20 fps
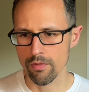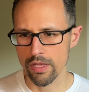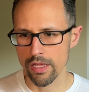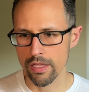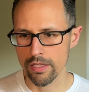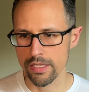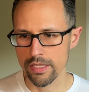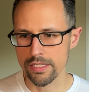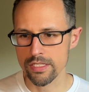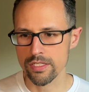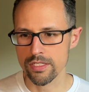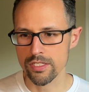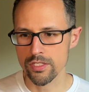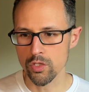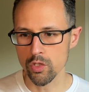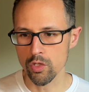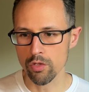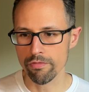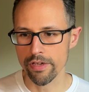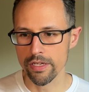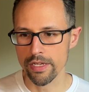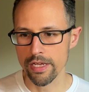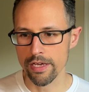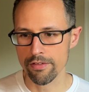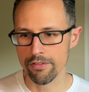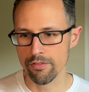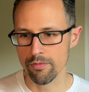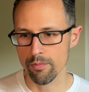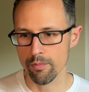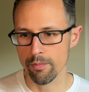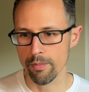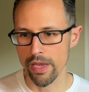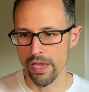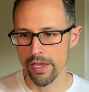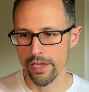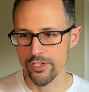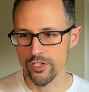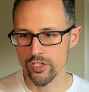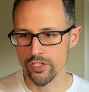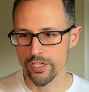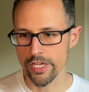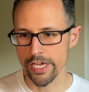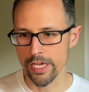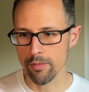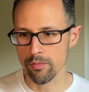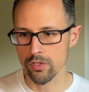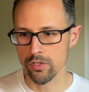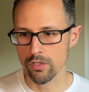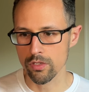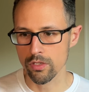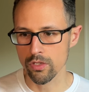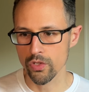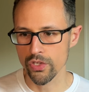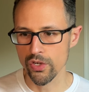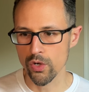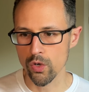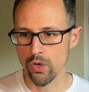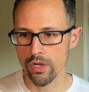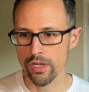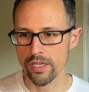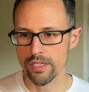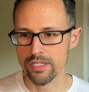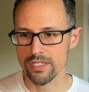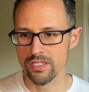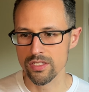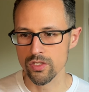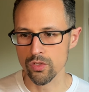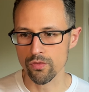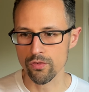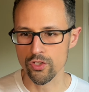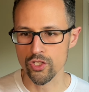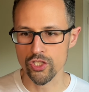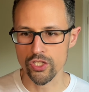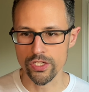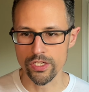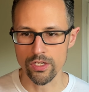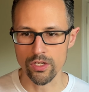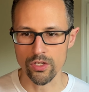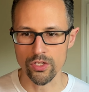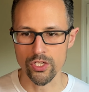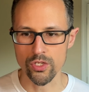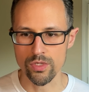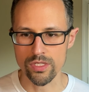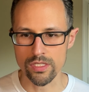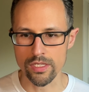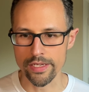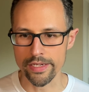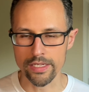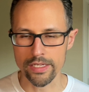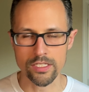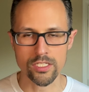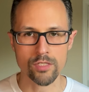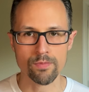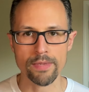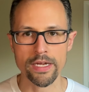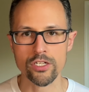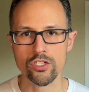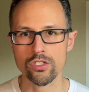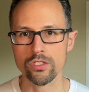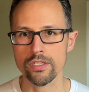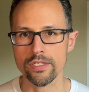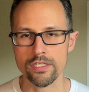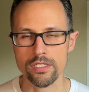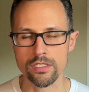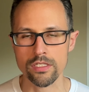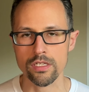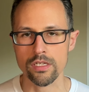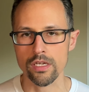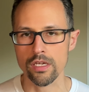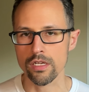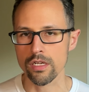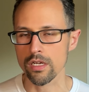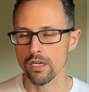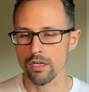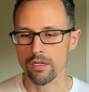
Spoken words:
Sylvaneth mage named Leora Silvershield, who is like a specialist in